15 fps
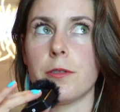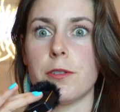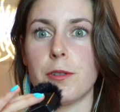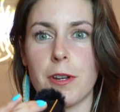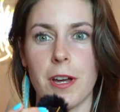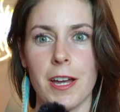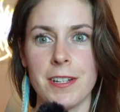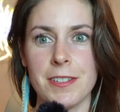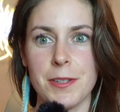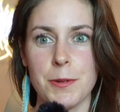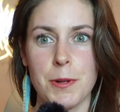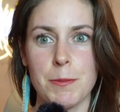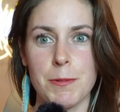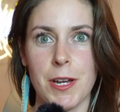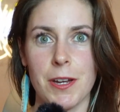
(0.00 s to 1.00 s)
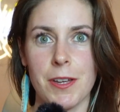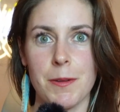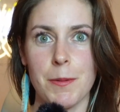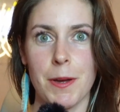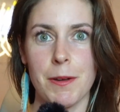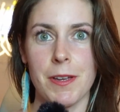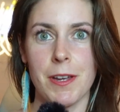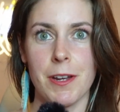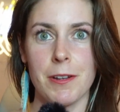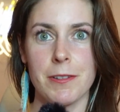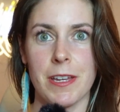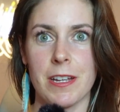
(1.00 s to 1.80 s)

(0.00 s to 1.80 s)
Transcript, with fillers: So do you kind of see what I'm talking about here?